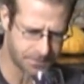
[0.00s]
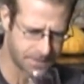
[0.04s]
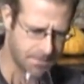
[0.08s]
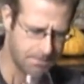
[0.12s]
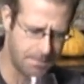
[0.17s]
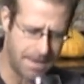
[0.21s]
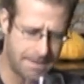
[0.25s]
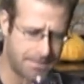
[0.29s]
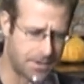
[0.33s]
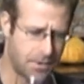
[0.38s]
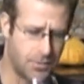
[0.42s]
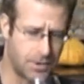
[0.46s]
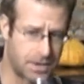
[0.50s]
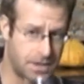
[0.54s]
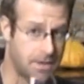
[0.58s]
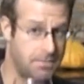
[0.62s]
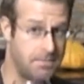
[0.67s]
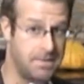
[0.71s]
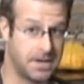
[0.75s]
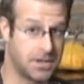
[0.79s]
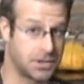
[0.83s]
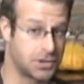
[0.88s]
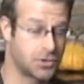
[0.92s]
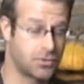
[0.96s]
Maybe one of the
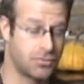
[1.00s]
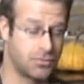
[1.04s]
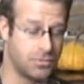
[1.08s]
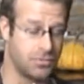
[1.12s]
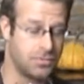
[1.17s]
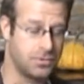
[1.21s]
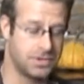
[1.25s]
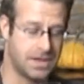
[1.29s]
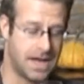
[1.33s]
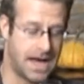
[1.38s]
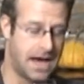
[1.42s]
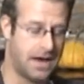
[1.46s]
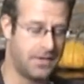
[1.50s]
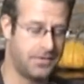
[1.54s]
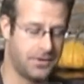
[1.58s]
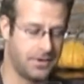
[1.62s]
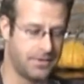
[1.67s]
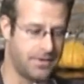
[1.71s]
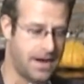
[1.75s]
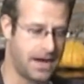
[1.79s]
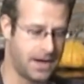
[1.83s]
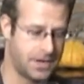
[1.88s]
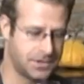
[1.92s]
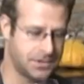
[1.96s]
biggest crus out
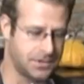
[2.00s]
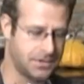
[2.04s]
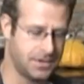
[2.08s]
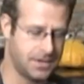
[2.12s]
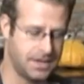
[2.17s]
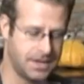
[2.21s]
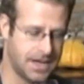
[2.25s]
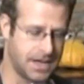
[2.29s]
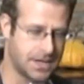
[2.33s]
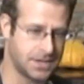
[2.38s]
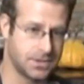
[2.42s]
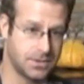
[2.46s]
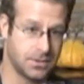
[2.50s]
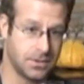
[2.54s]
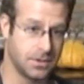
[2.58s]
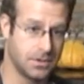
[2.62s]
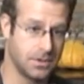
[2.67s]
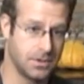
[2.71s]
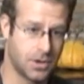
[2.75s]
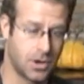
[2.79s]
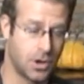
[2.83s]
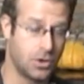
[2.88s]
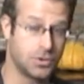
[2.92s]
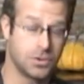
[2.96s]
there actually, next
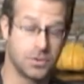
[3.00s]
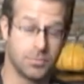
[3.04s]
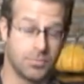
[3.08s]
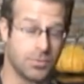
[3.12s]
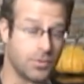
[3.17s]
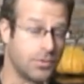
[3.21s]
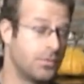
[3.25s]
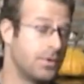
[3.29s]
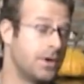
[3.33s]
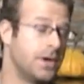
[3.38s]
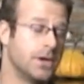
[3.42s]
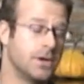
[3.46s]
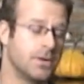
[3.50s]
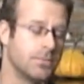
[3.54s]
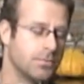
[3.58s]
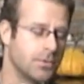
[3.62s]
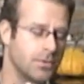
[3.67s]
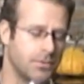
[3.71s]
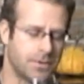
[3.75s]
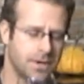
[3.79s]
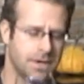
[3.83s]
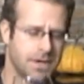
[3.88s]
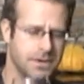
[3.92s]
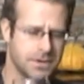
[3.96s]
to Cote de
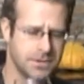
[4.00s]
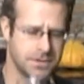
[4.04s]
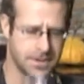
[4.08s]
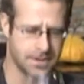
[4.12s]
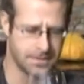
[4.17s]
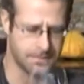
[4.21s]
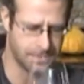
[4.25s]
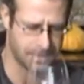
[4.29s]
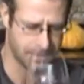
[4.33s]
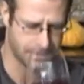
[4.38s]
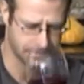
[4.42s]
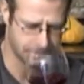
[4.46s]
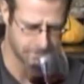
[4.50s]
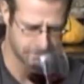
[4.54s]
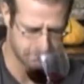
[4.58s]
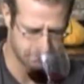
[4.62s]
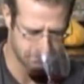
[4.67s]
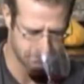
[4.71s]
Bruy or something.